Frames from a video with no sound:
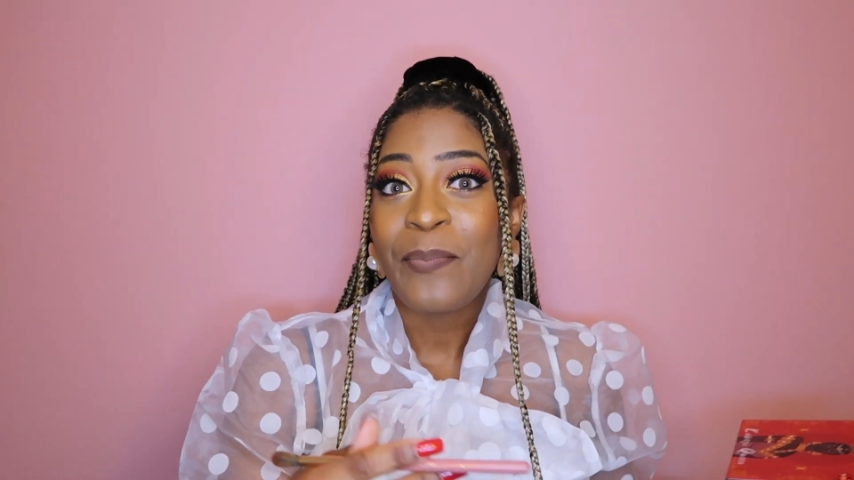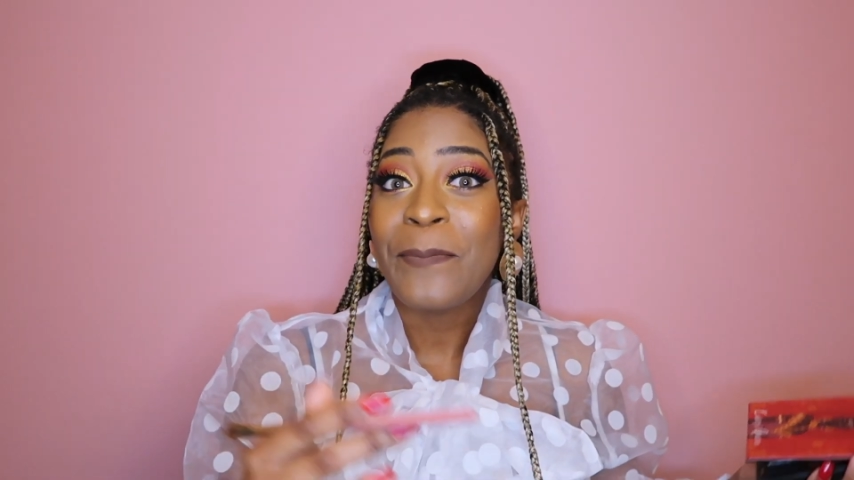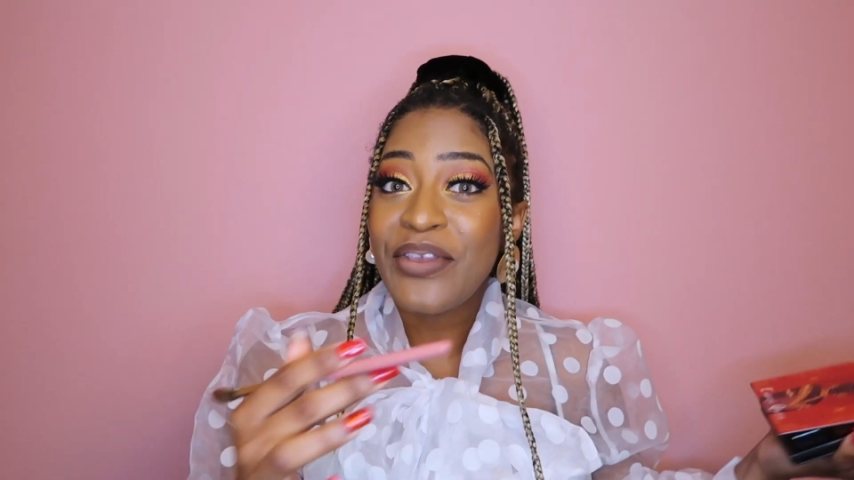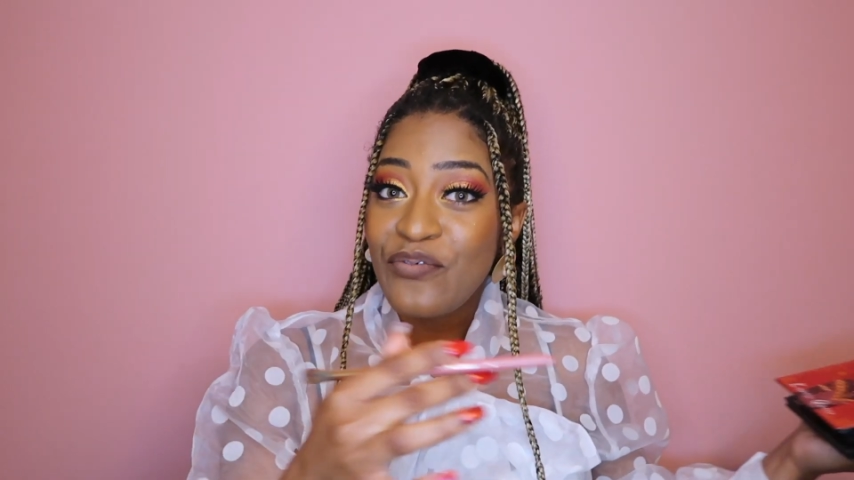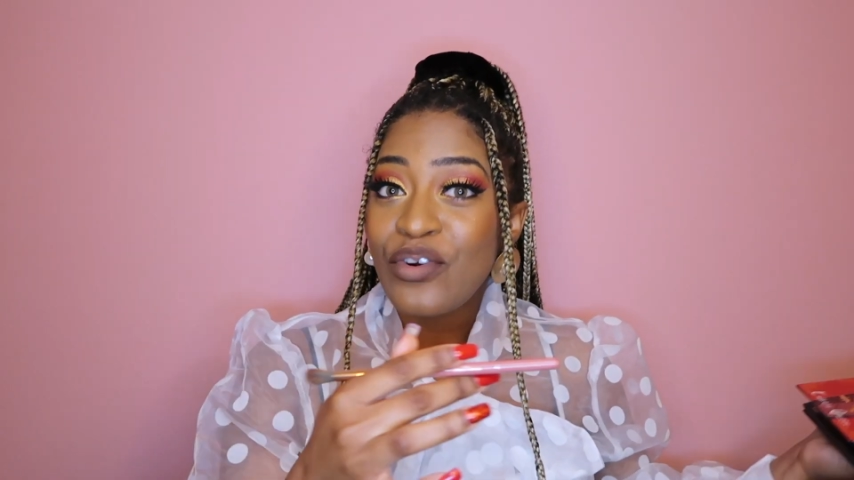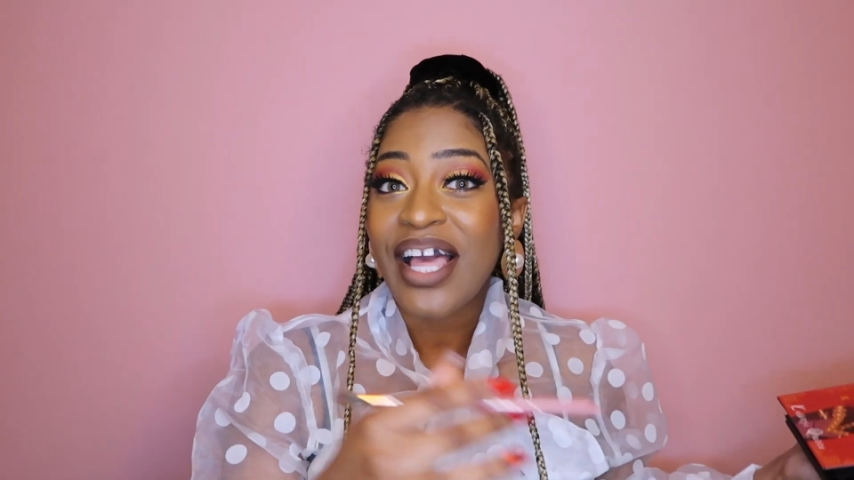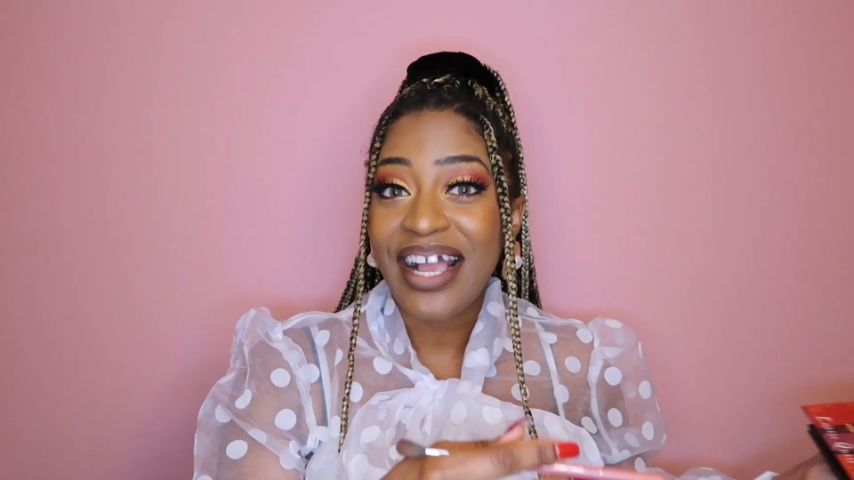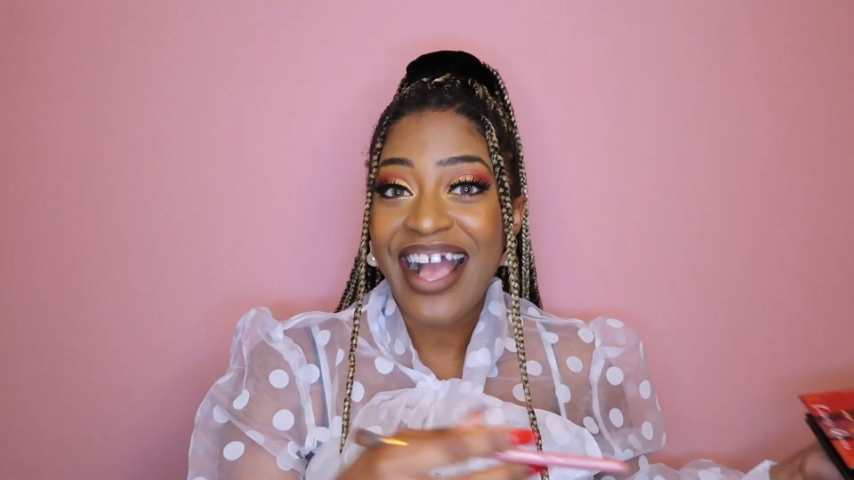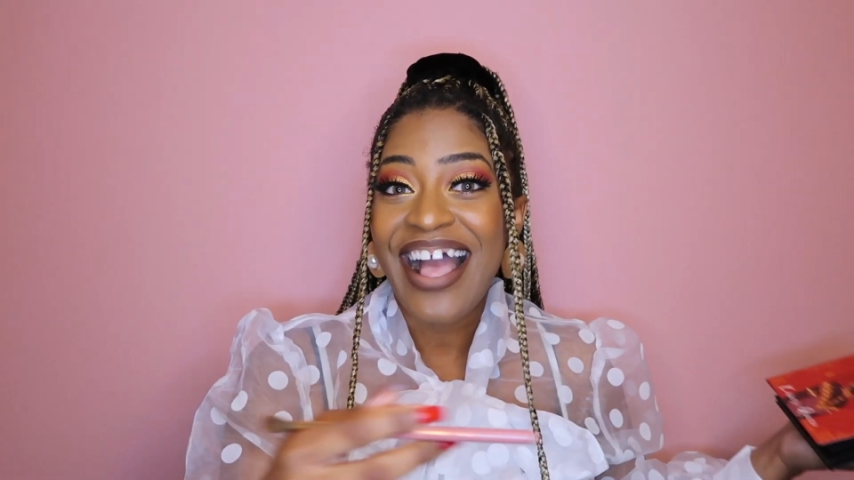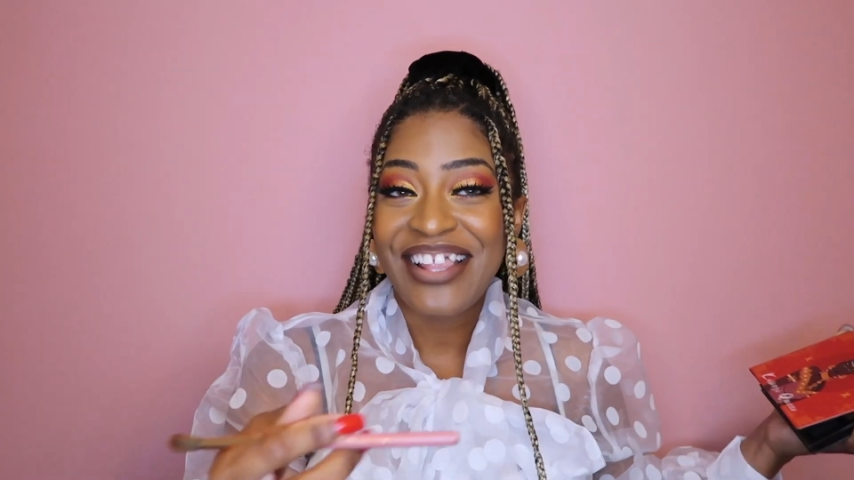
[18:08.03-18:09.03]
before,
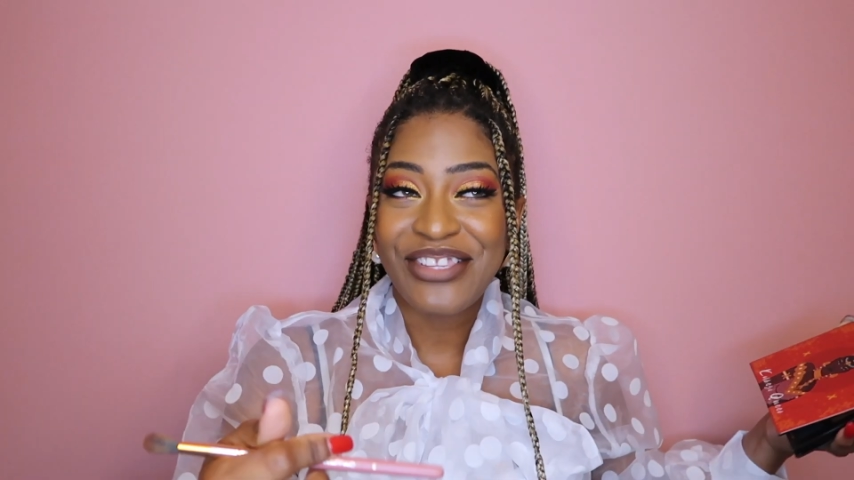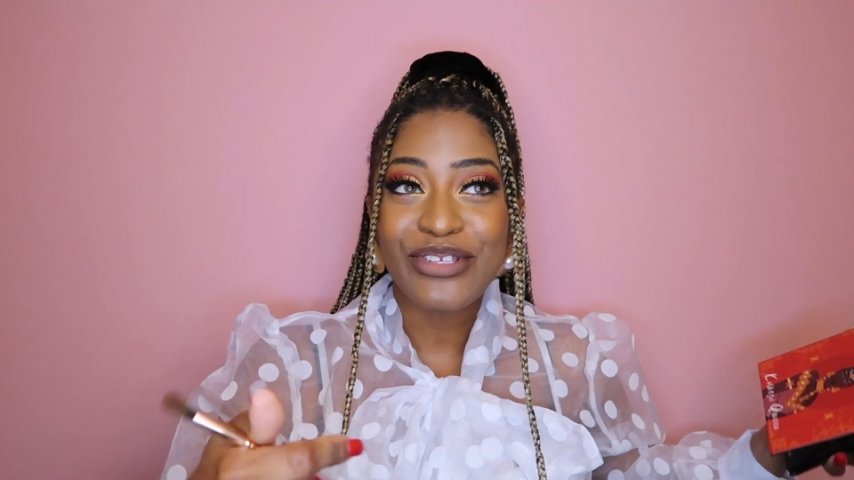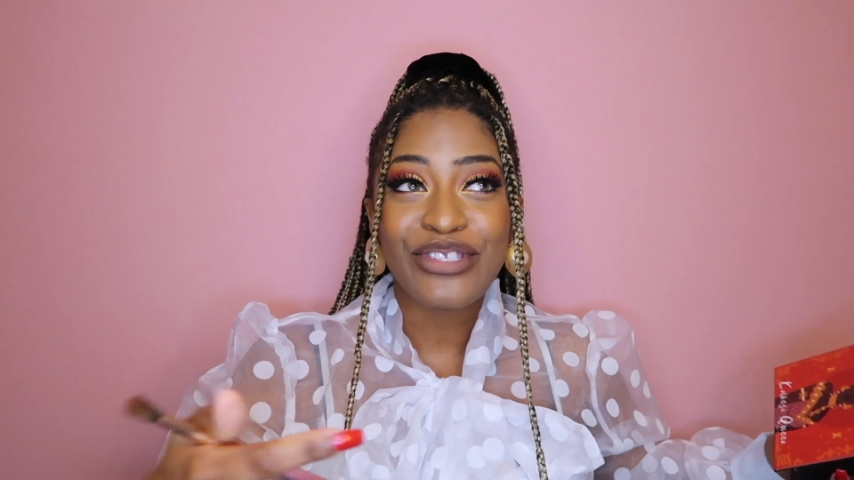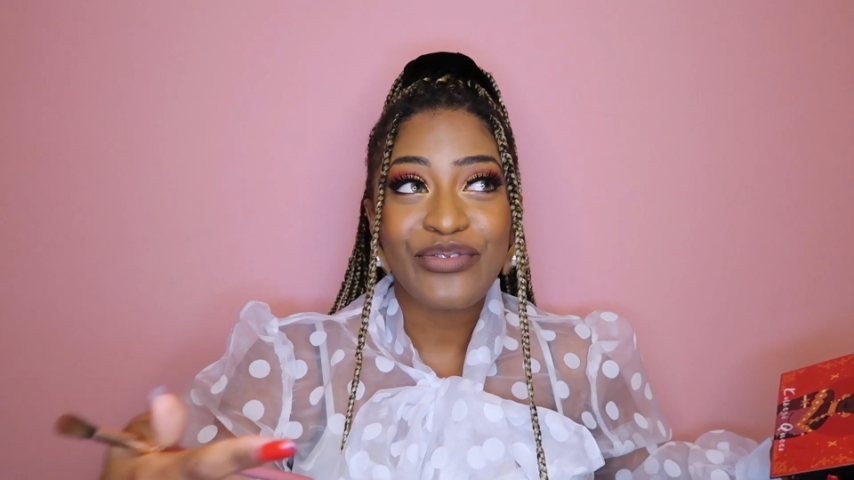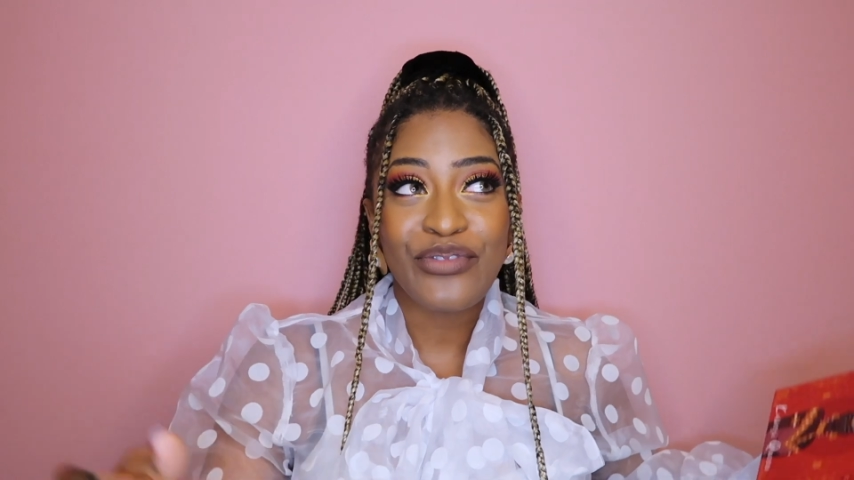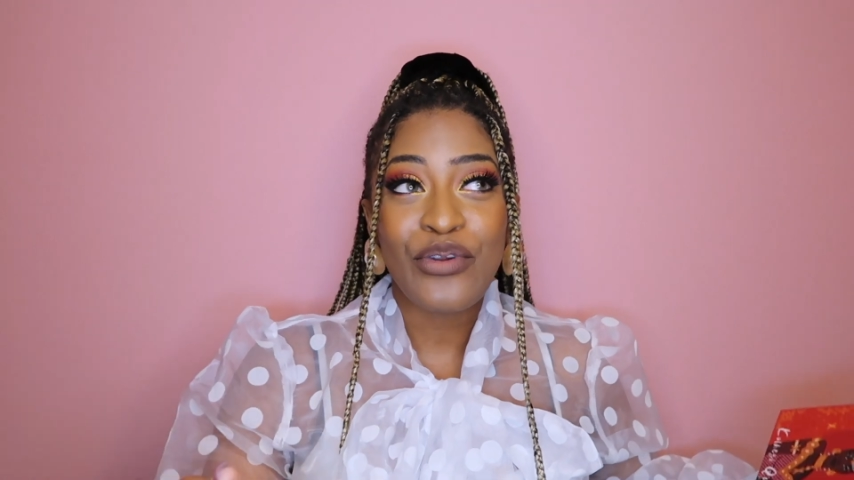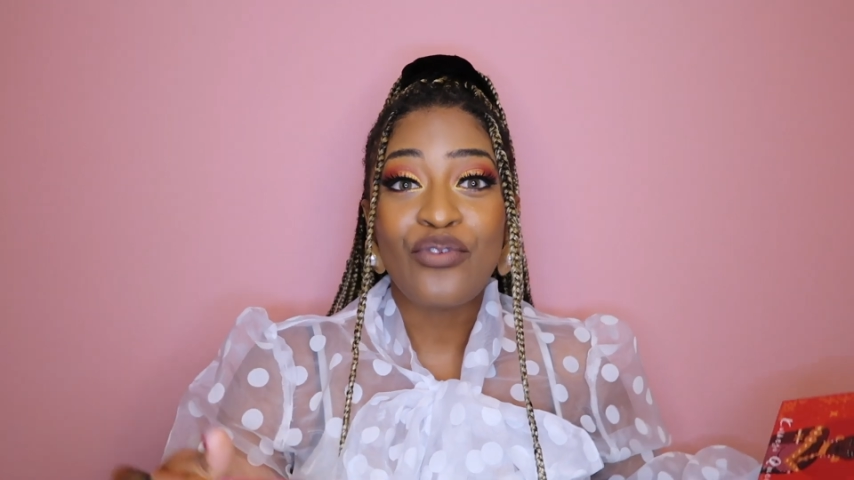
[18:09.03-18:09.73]
like the